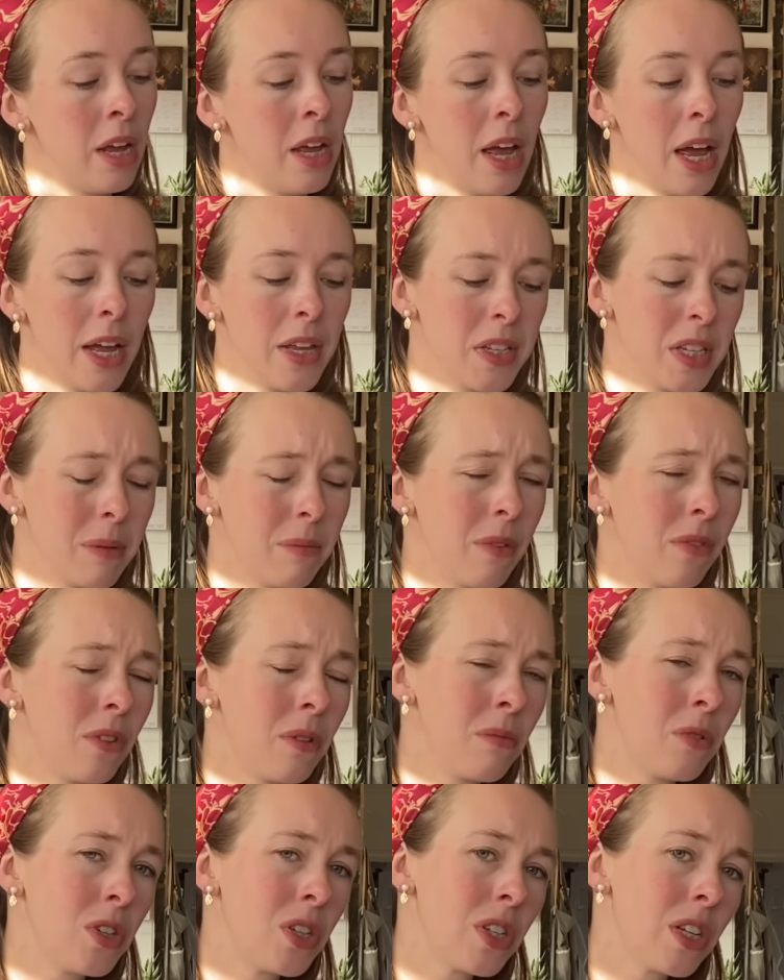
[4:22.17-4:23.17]
And some of them are
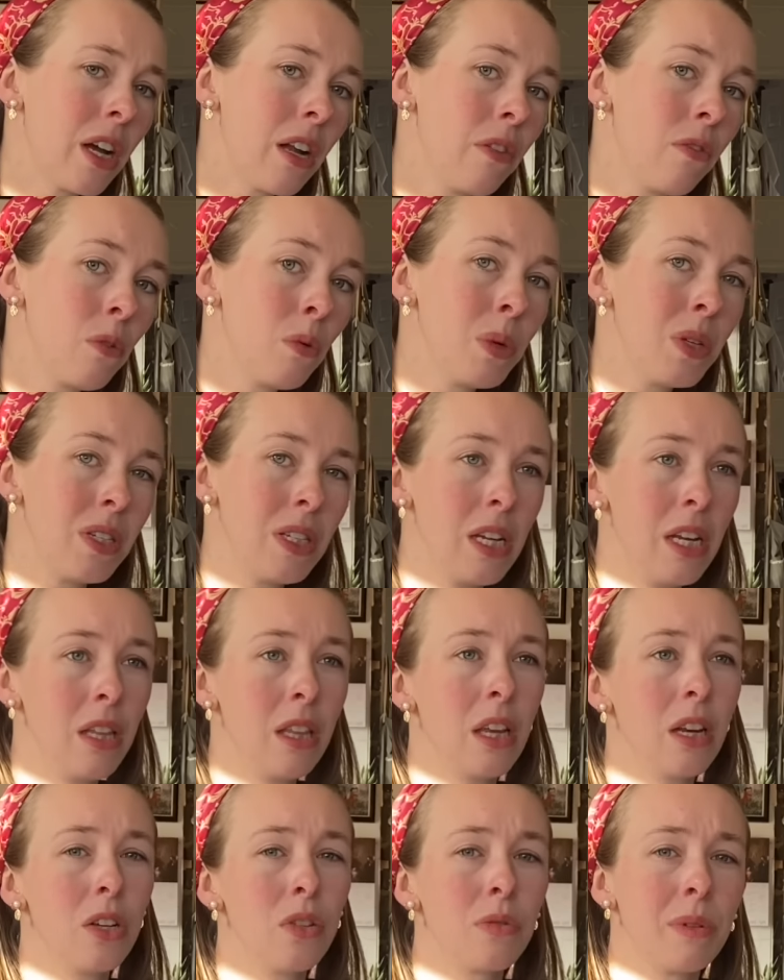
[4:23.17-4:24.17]
just kind of cuisine that
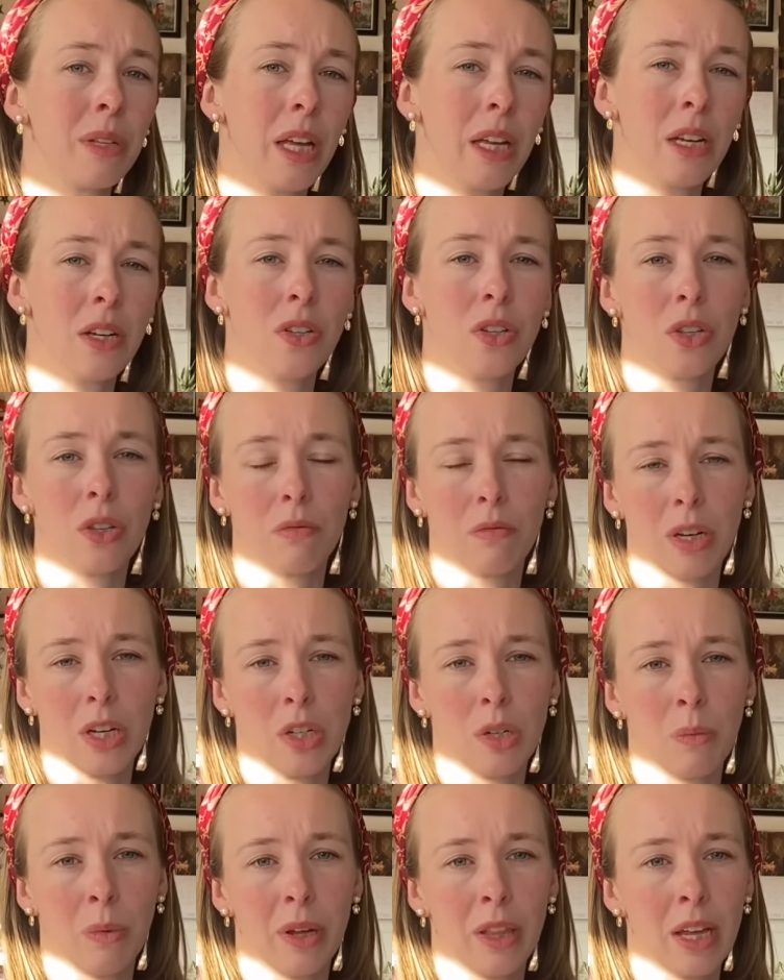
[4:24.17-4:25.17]
is related to the region
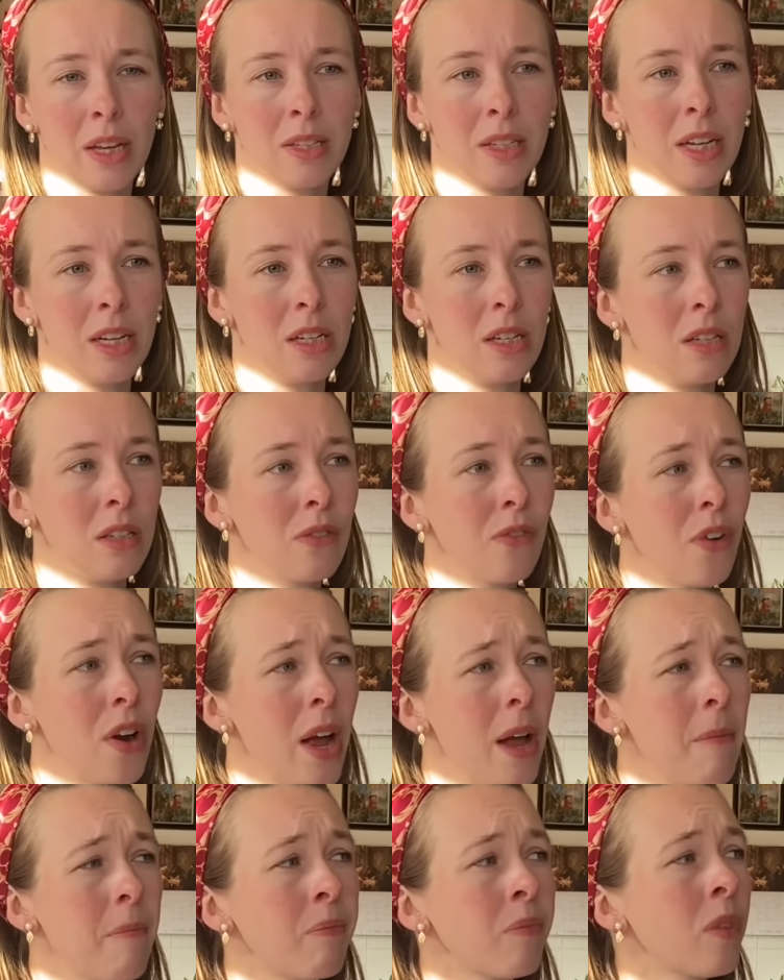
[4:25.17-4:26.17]
where that saint is
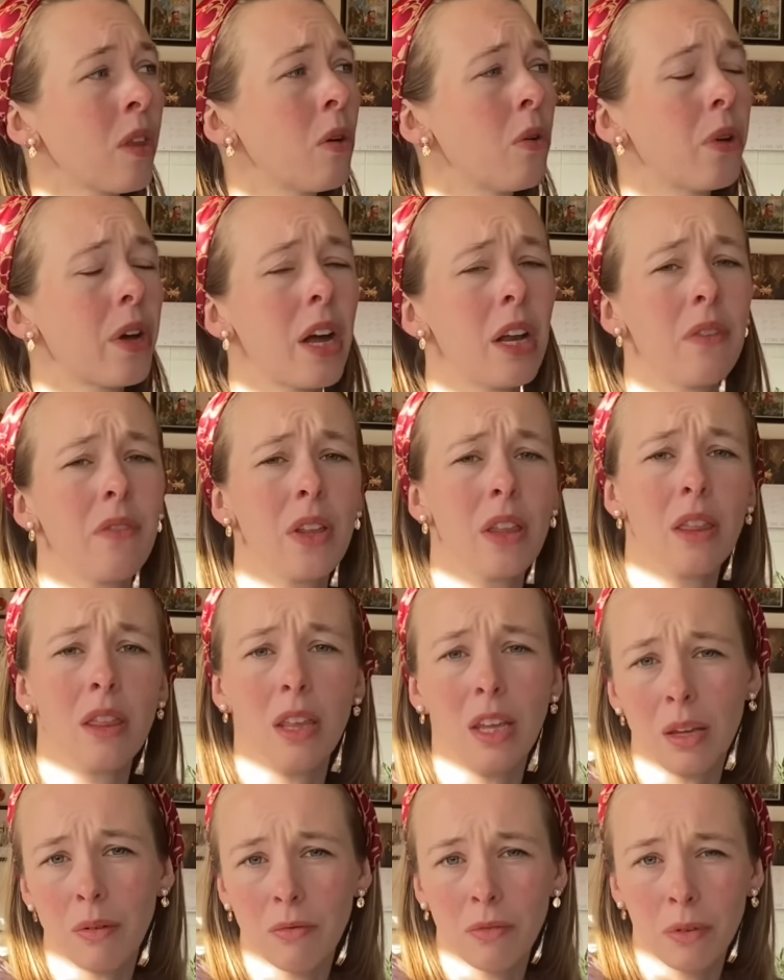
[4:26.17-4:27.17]
from, or kind of a
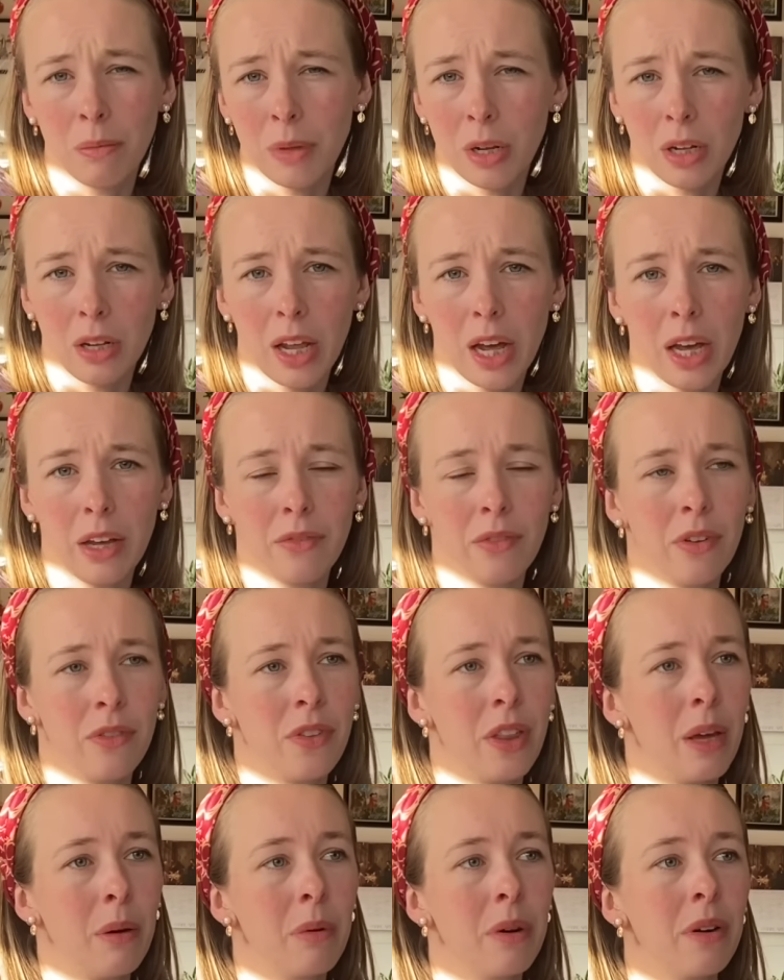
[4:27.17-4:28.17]
theme from their life. If
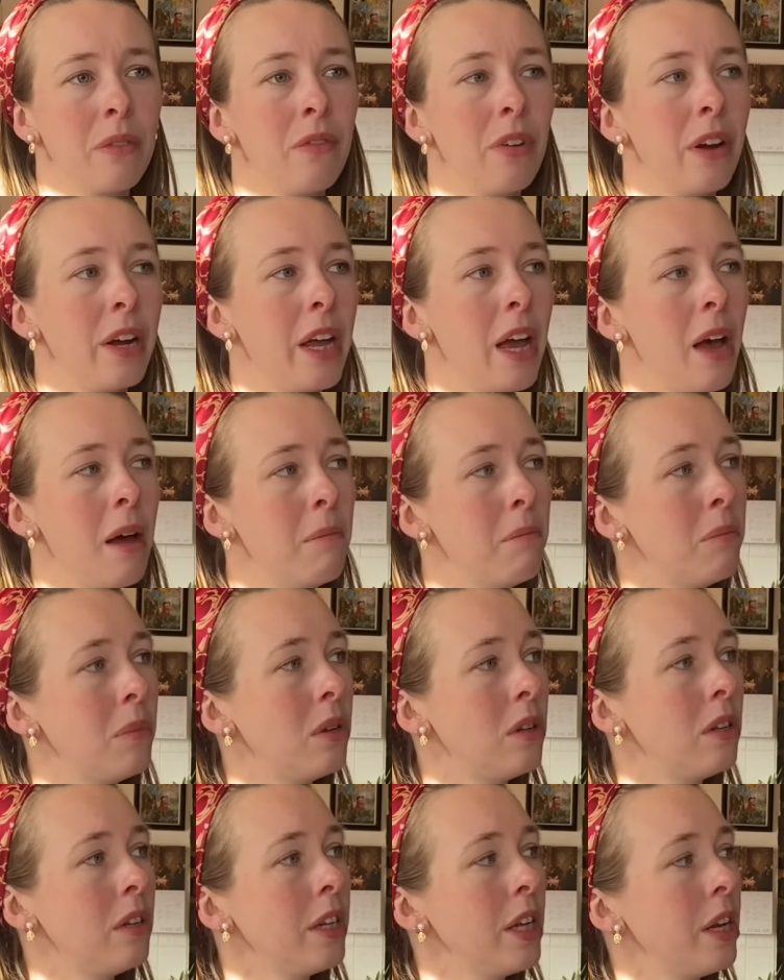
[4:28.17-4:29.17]
they were very
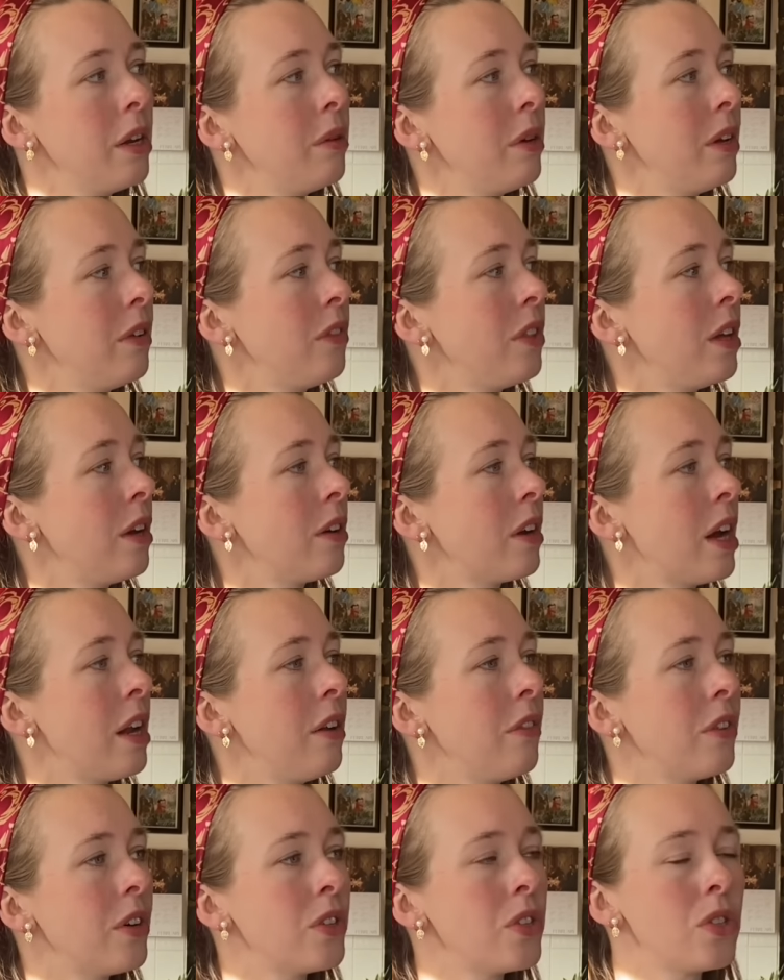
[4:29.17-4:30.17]
humble, if there kind of
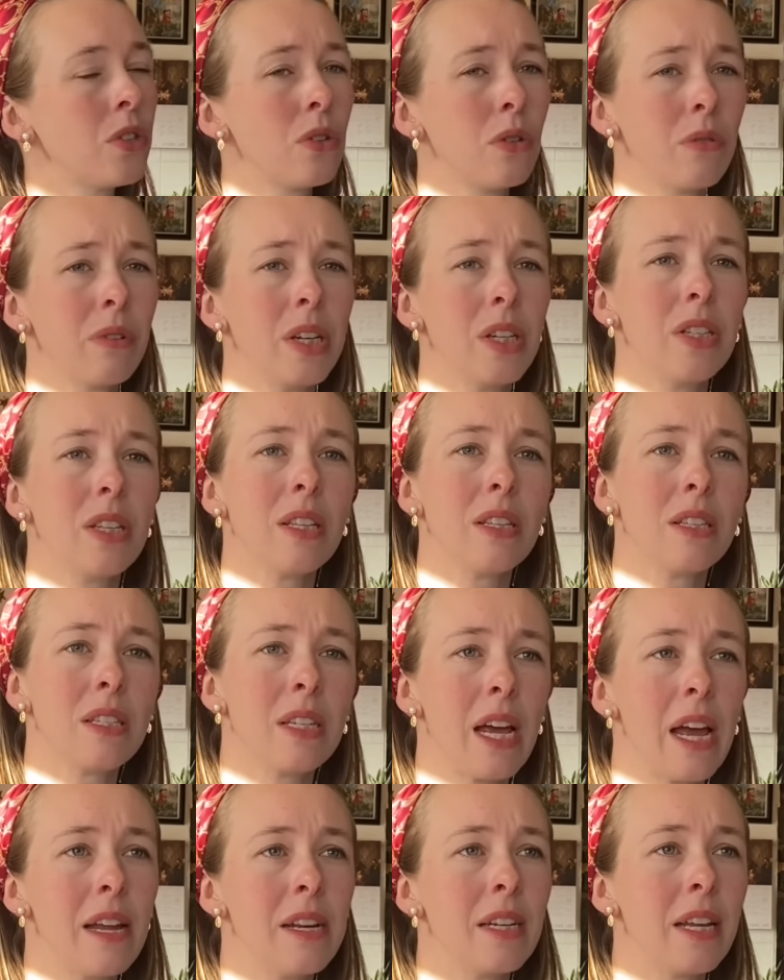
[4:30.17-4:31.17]
are stories that
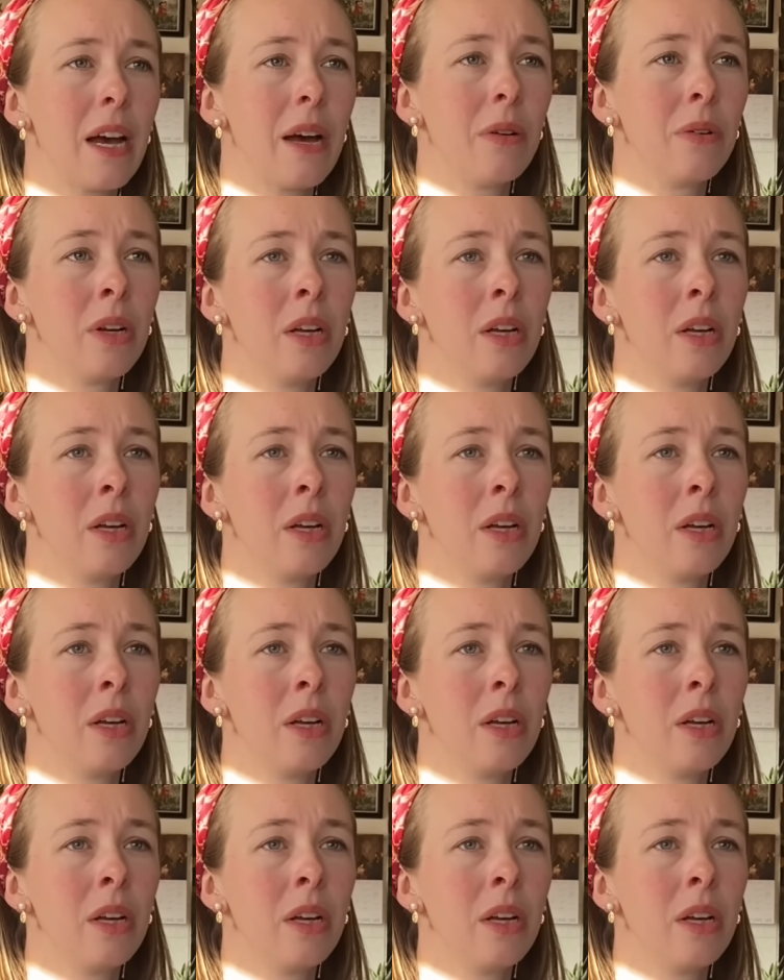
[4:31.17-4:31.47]
stand out